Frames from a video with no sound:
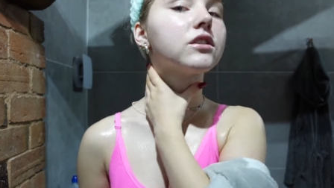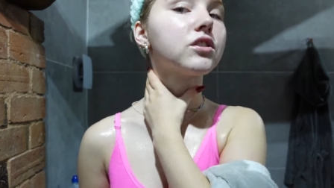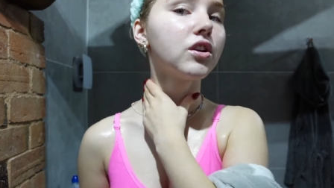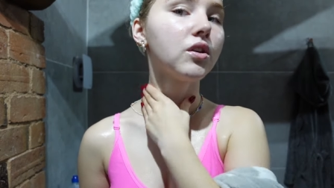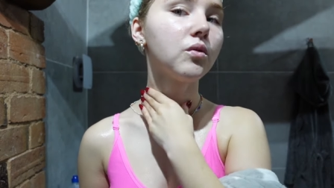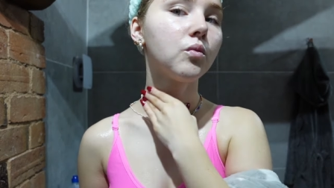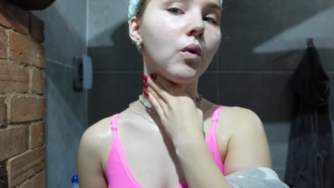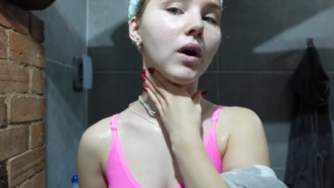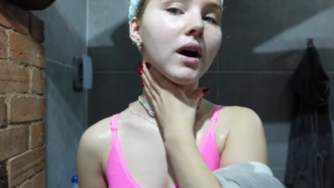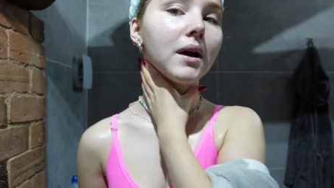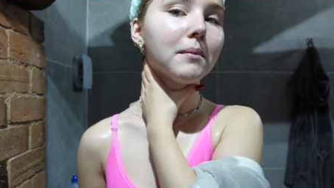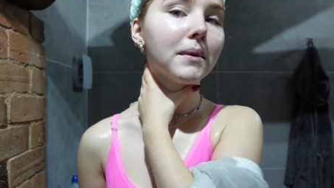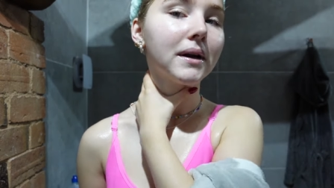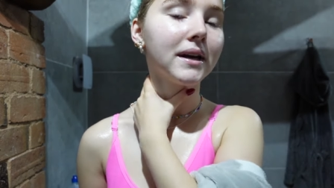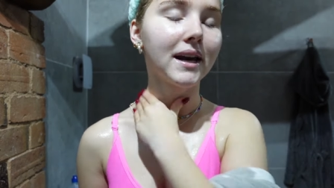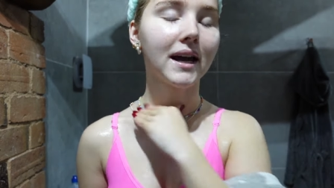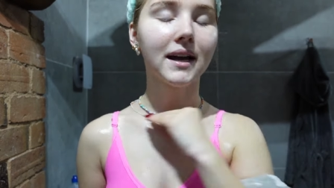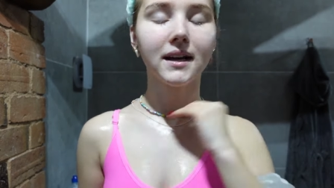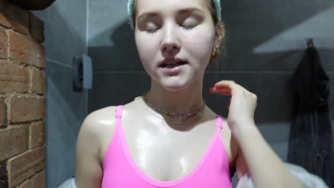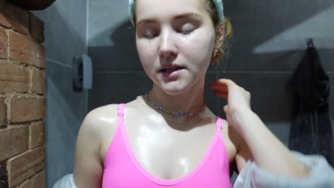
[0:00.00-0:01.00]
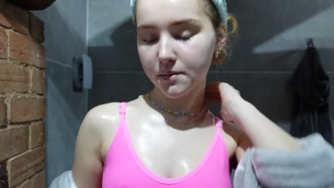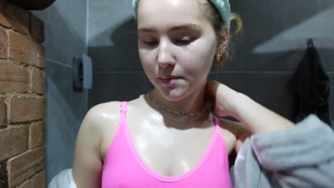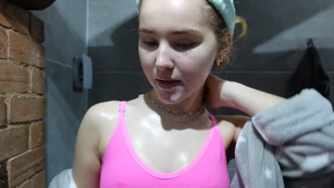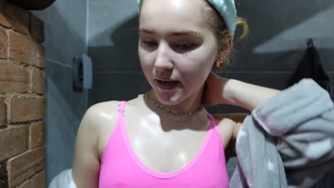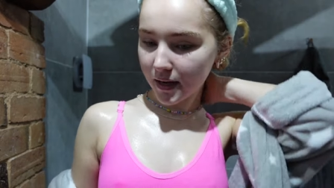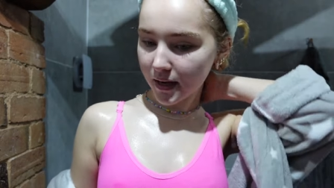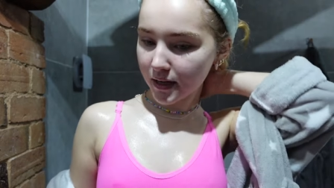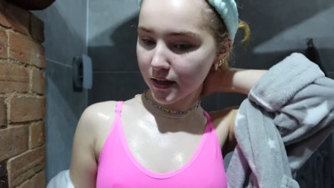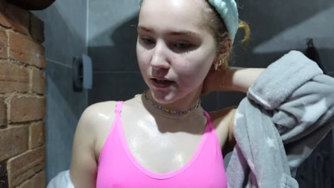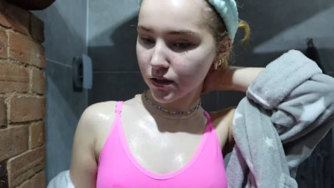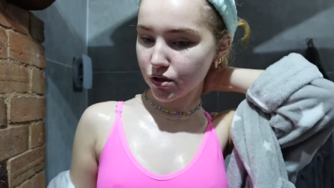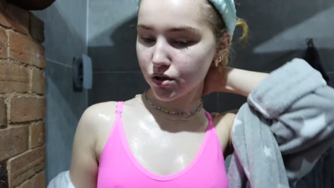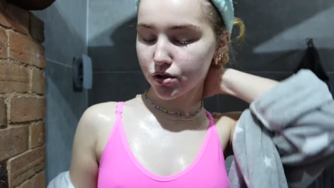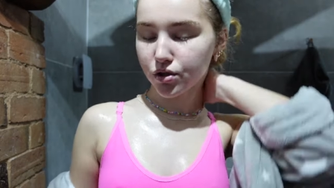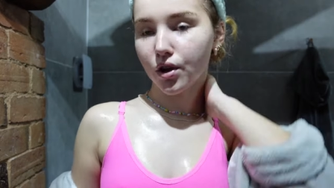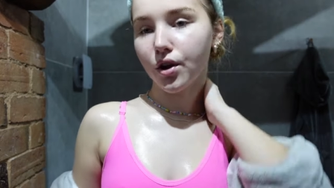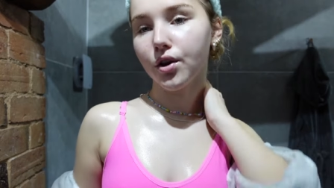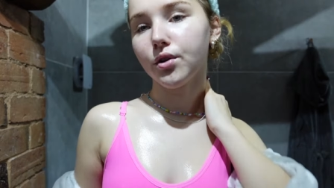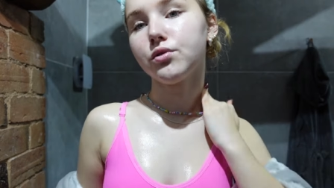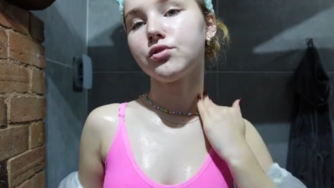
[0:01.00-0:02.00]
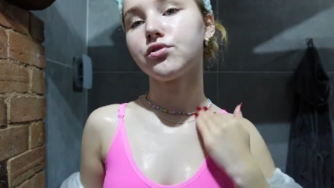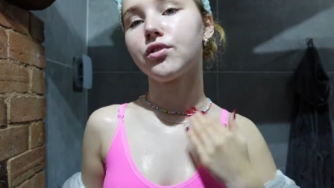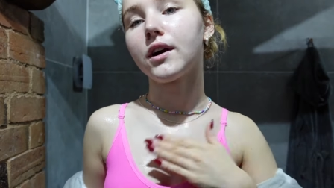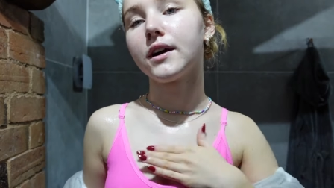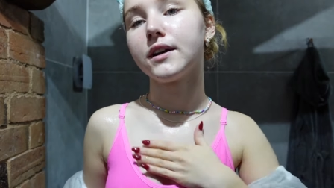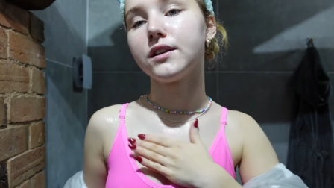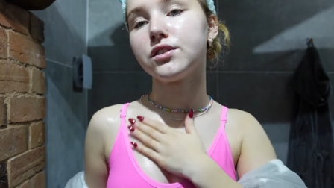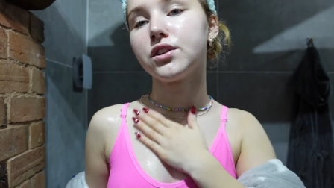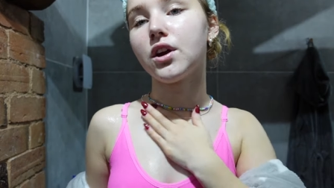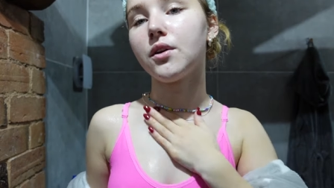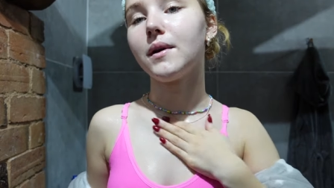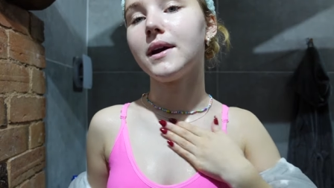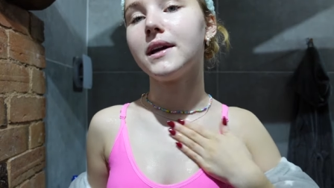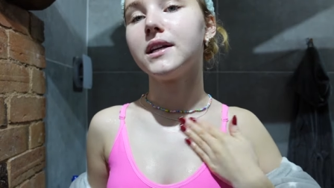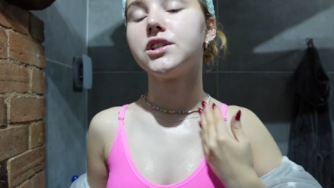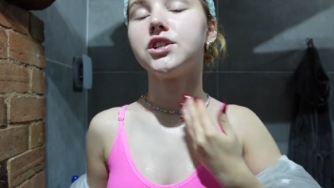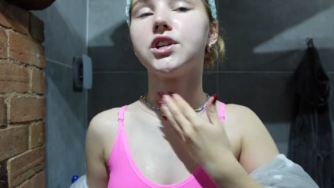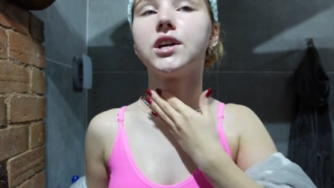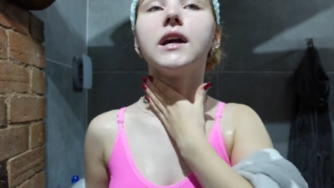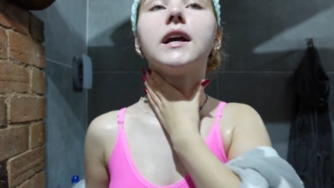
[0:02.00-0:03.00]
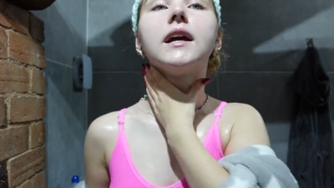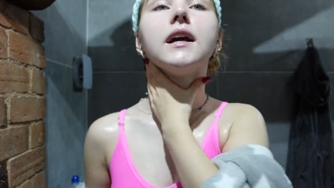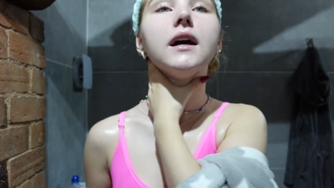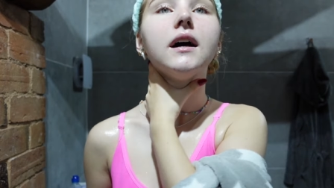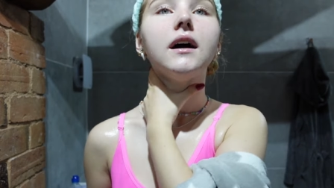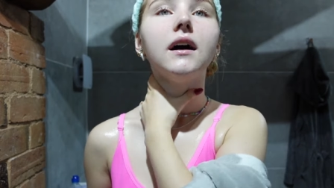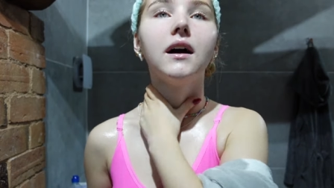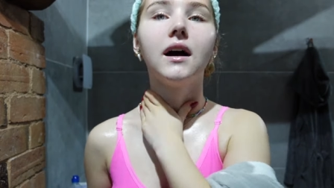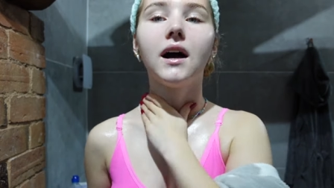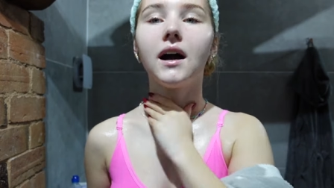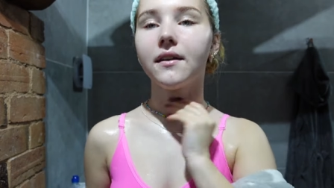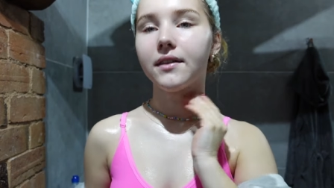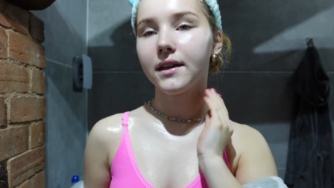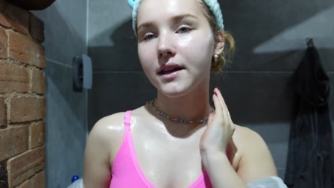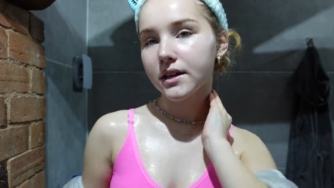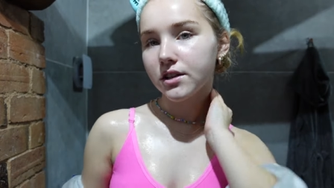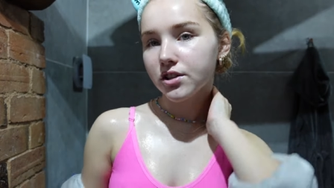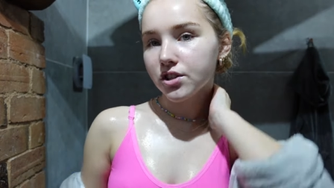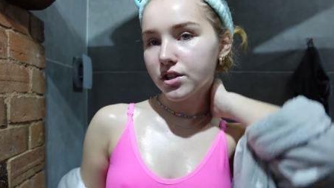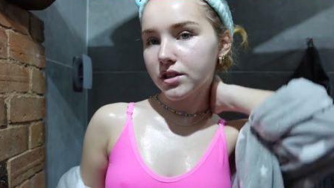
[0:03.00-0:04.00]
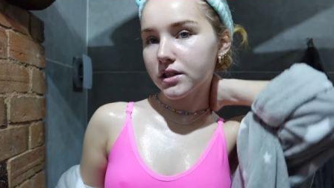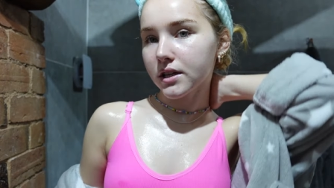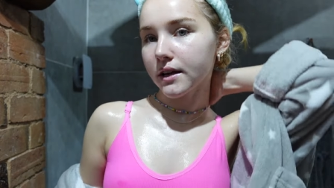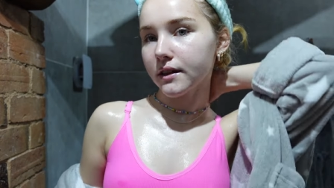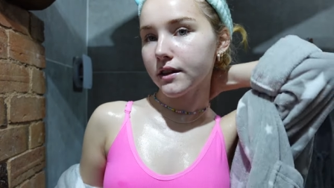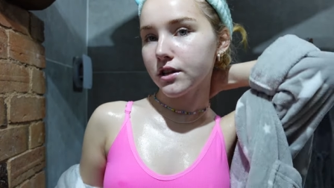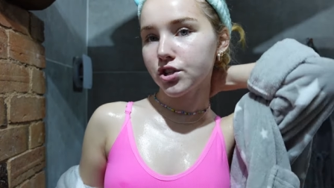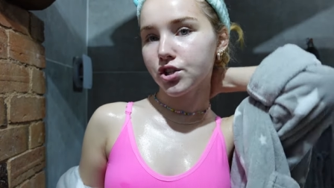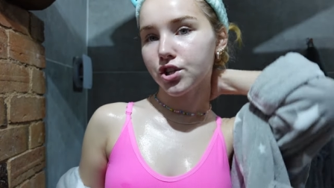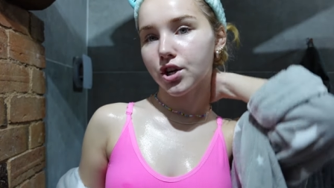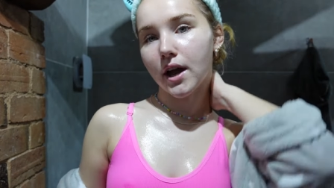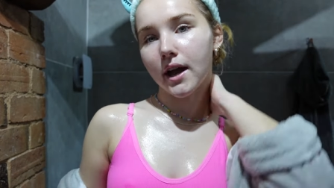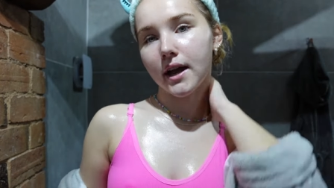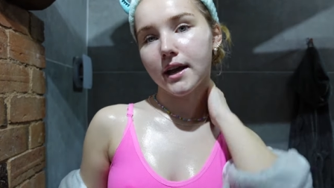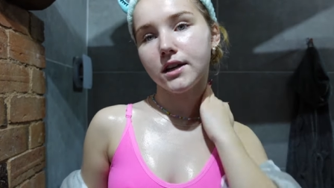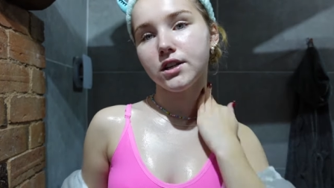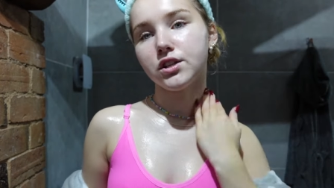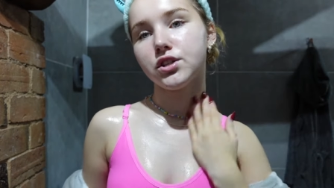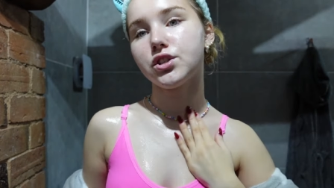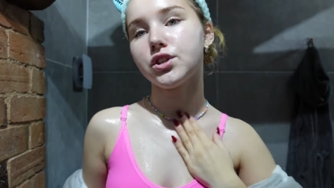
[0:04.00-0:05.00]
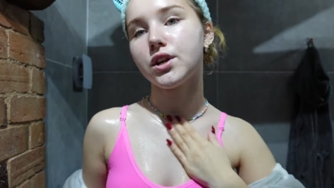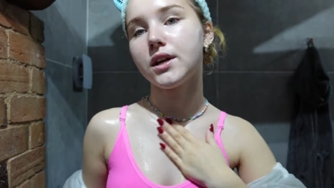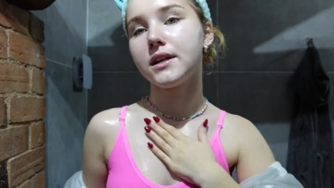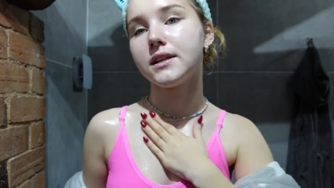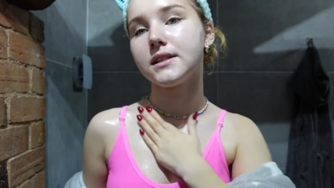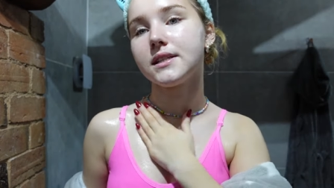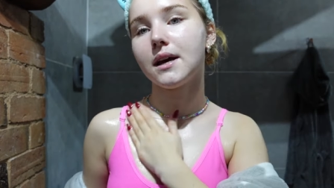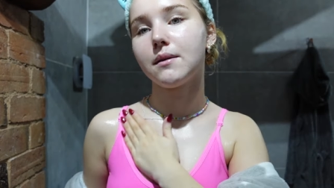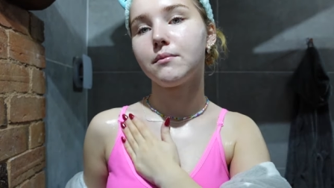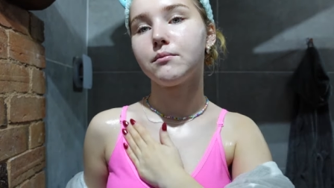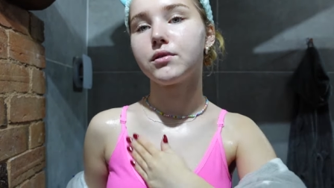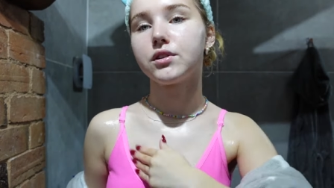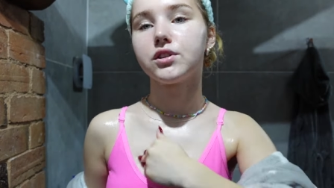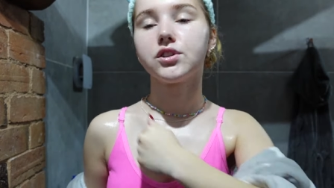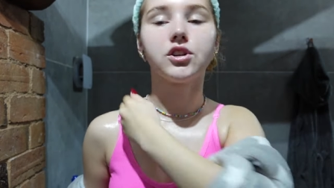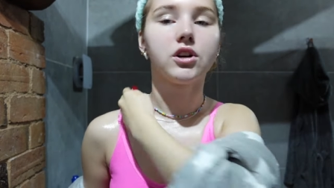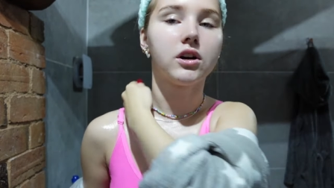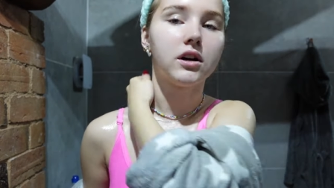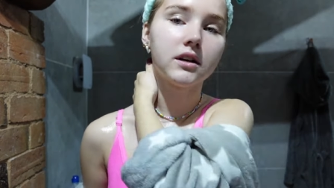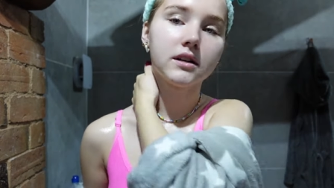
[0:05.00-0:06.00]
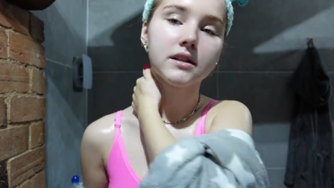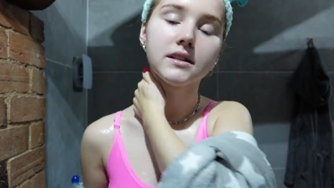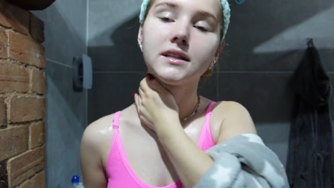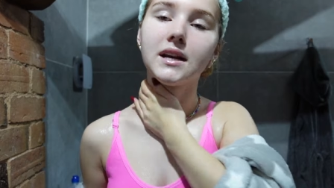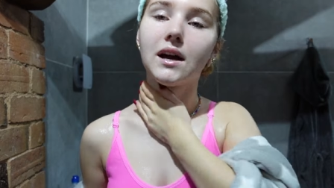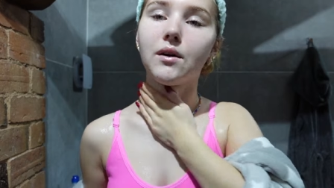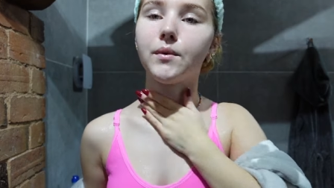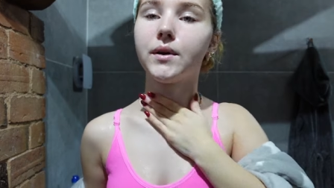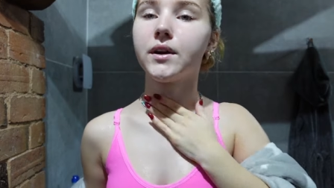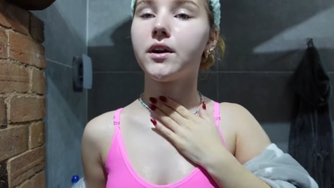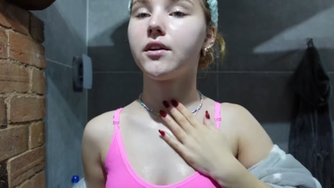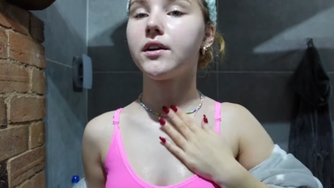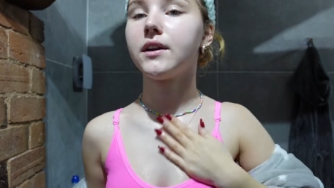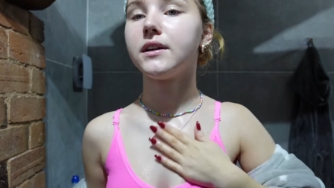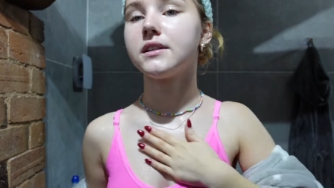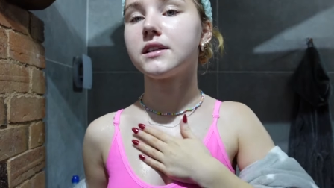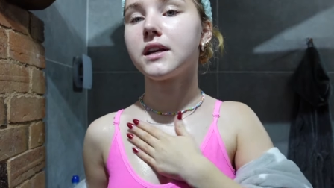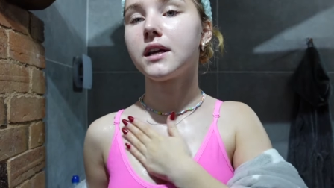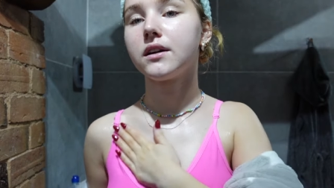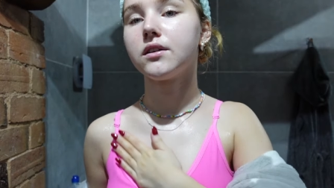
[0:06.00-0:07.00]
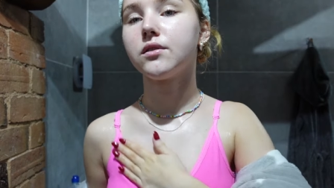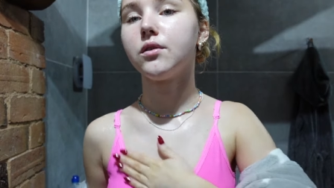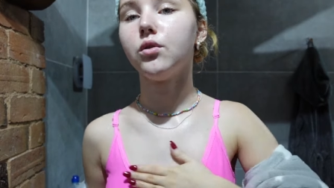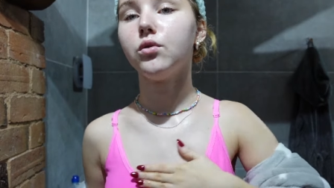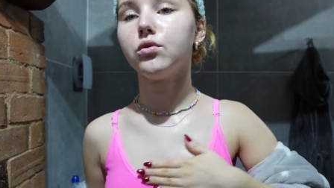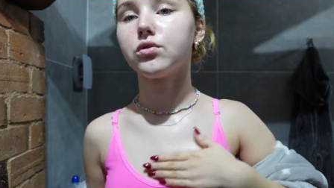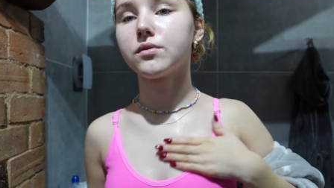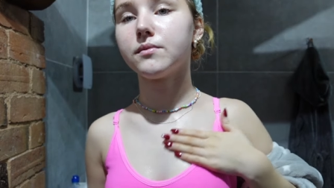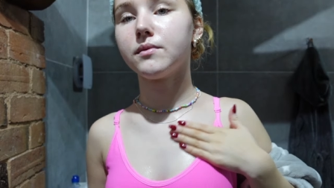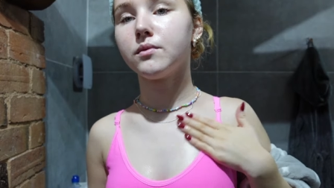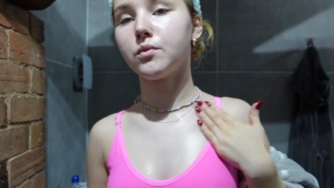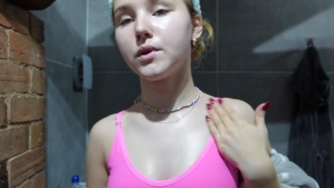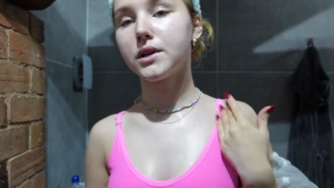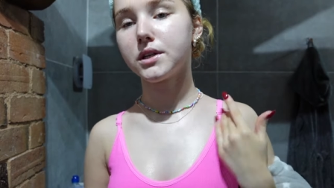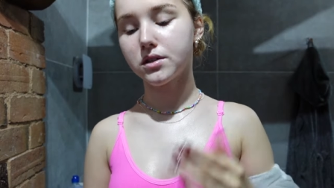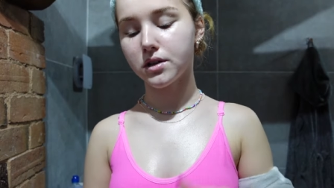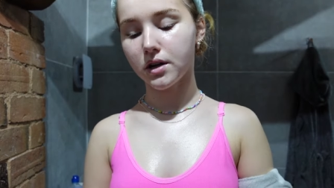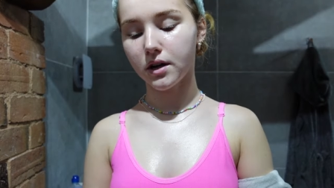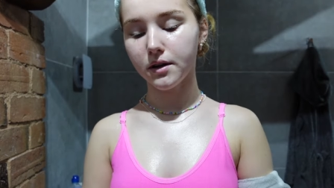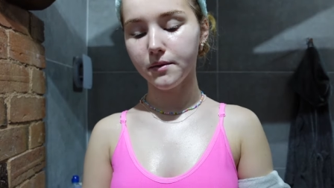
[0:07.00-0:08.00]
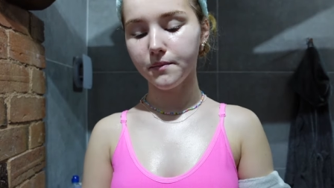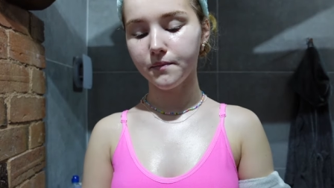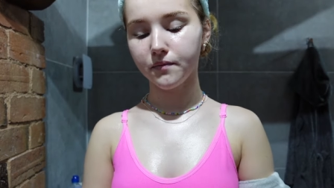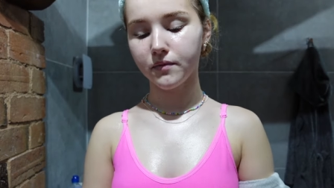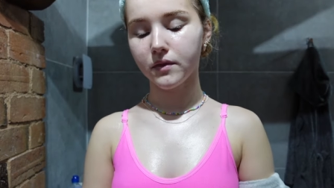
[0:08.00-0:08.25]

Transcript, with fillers: don't know why my neck has been getting so dry and so itchy. I think it's just like the change in temperature, because now we're going into like autumn and winter.